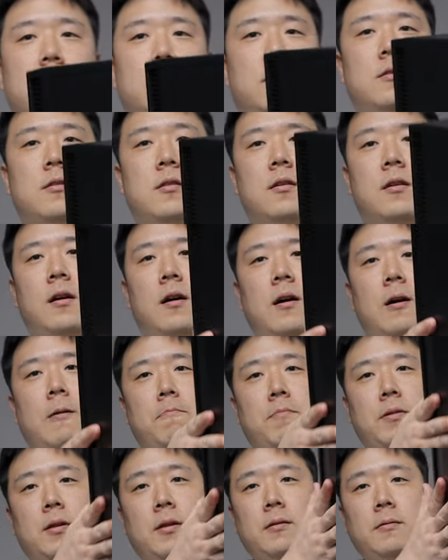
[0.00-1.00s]
on the
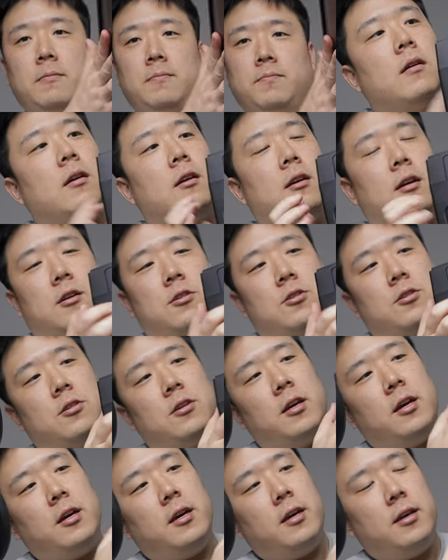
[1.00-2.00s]
top it
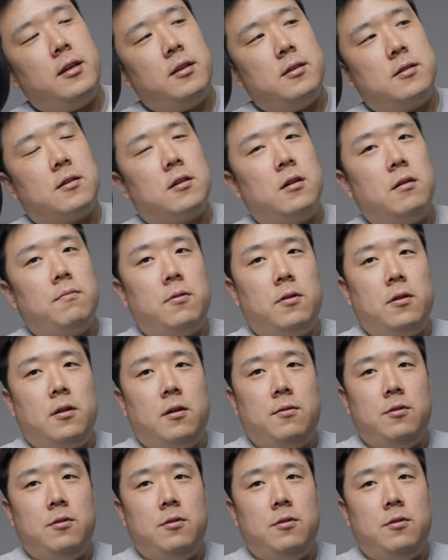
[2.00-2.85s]
actually has a couple